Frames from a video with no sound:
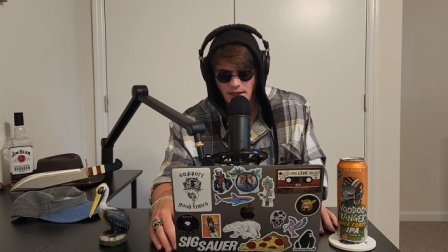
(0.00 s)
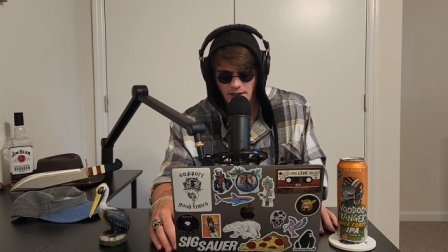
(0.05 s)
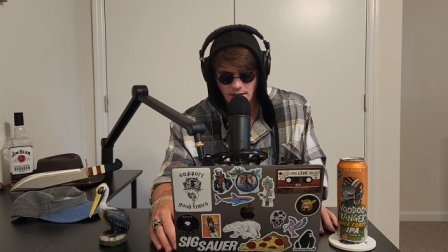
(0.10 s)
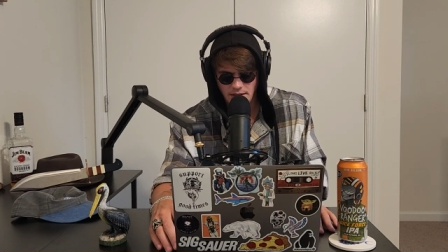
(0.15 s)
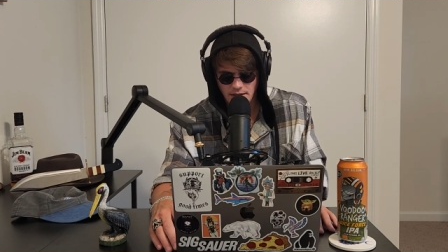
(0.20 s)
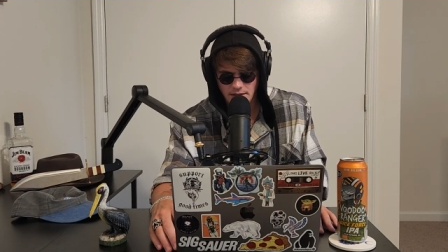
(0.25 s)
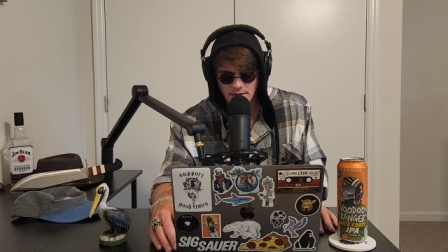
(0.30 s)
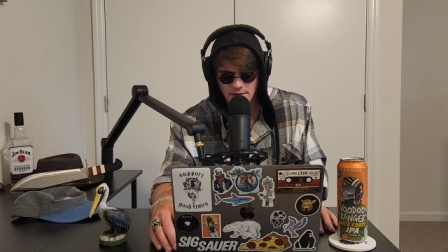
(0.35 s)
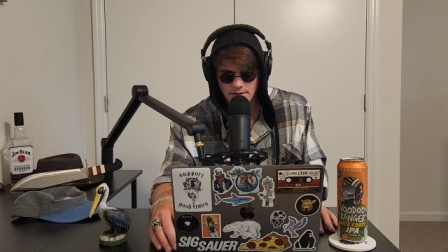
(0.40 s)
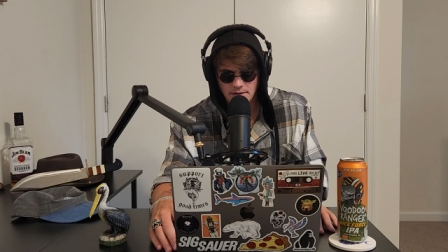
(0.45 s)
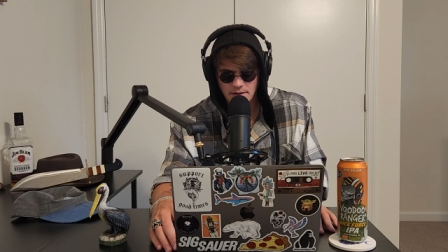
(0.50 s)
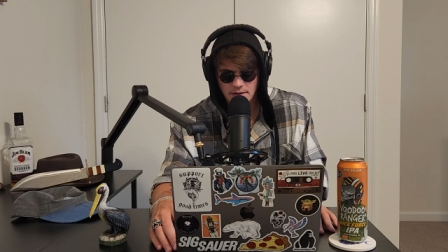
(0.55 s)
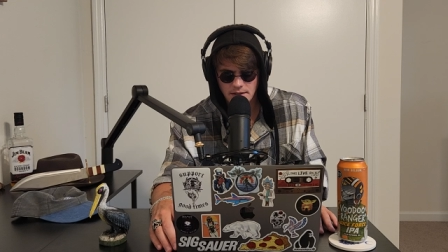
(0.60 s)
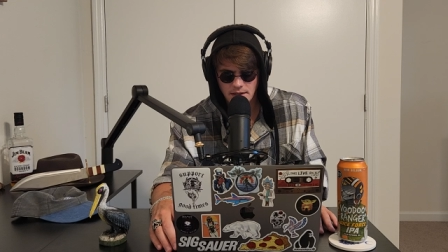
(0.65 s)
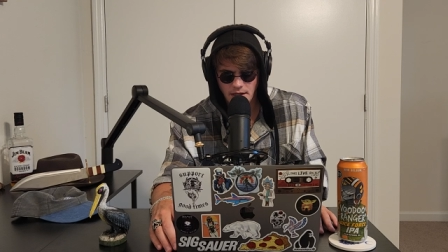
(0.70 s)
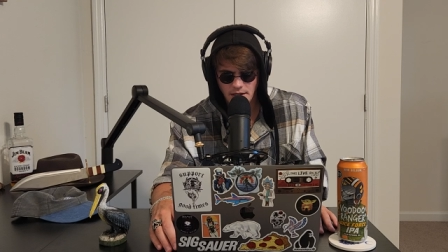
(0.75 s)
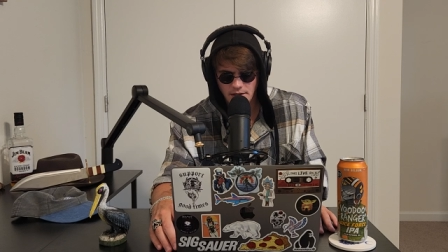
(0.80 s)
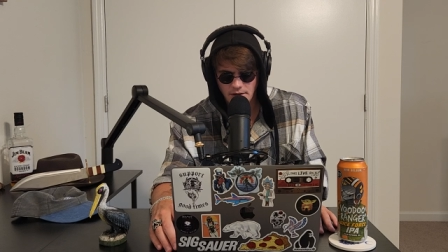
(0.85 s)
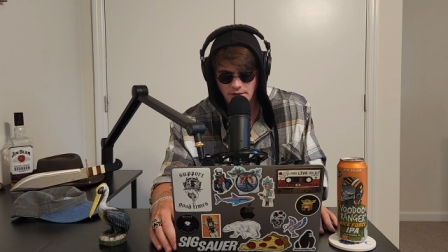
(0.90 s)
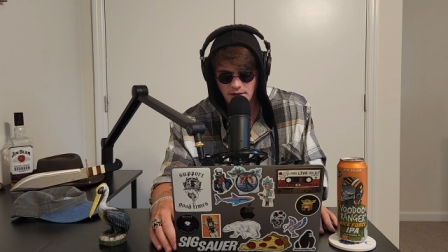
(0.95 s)
And
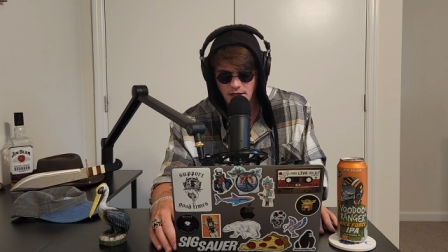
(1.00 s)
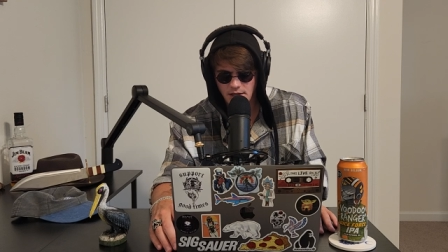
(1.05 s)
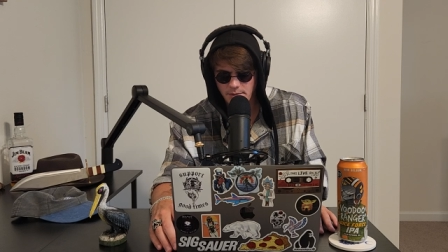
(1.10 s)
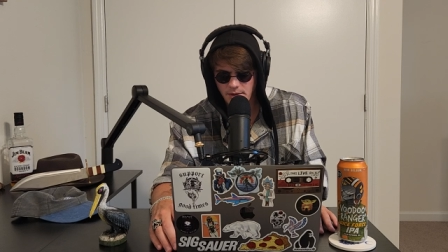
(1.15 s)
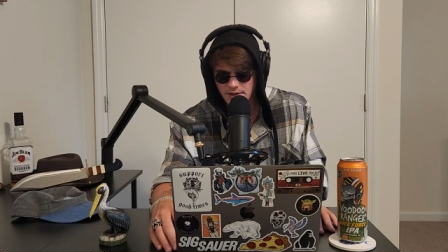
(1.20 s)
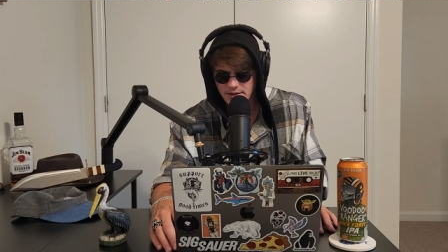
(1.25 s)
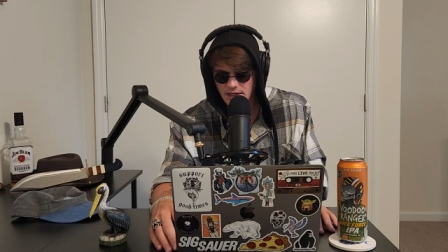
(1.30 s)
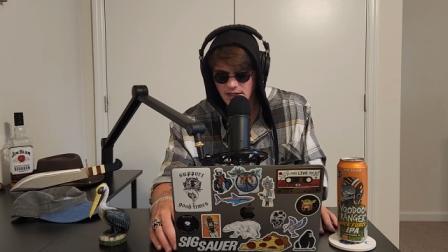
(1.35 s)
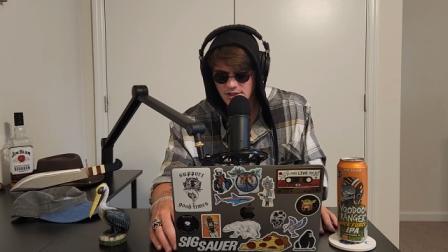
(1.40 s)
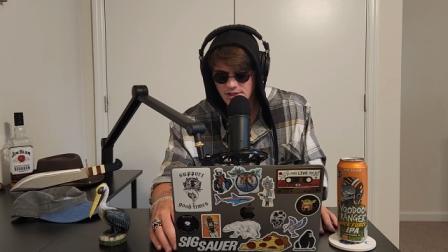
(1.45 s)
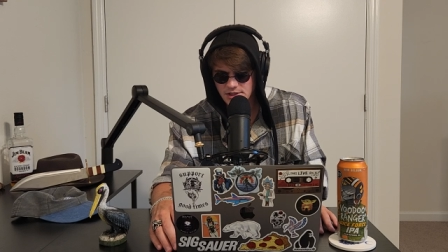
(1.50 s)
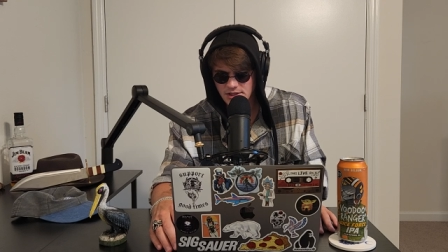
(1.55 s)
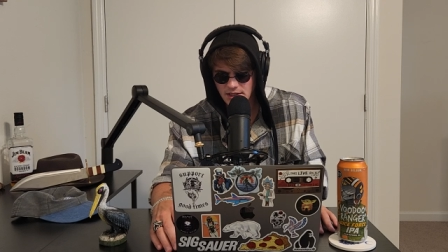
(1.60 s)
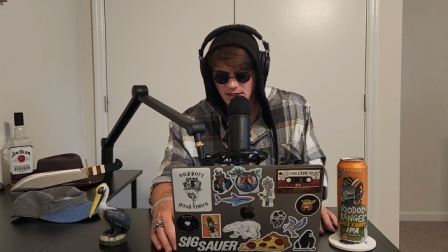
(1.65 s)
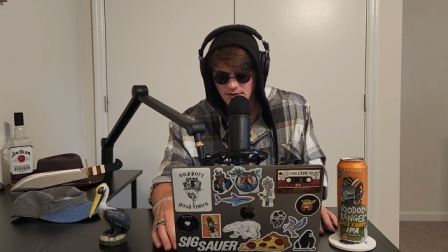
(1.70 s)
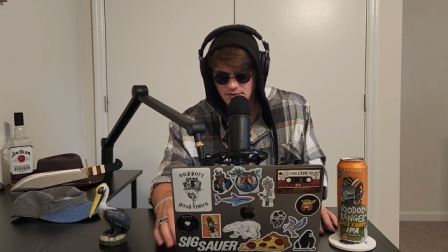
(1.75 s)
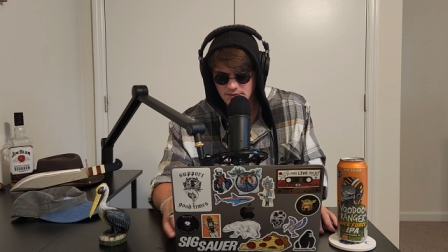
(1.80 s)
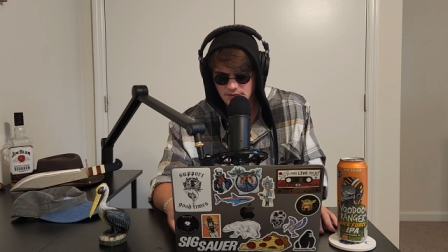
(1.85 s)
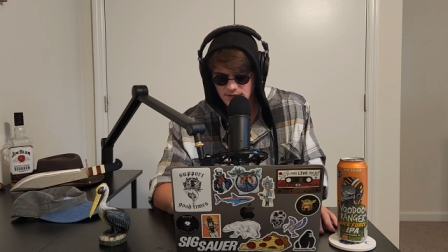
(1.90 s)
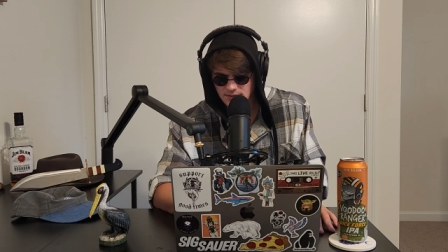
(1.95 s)
I know a lot about that
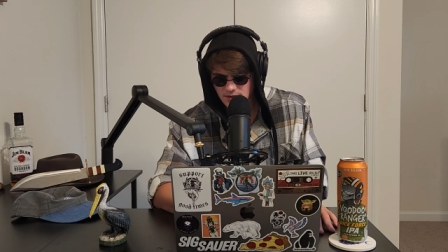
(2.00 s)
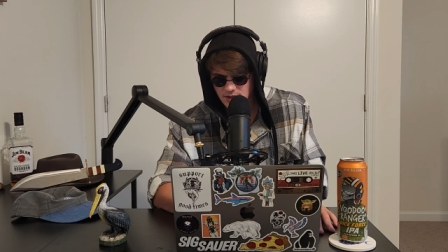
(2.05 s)
shit.